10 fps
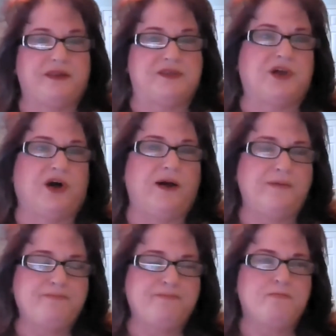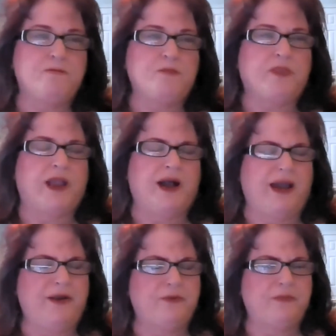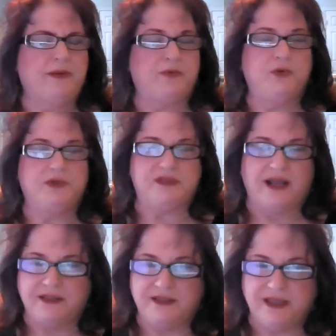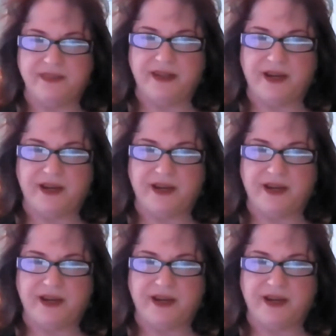the saw. I don't remember who exactly said that.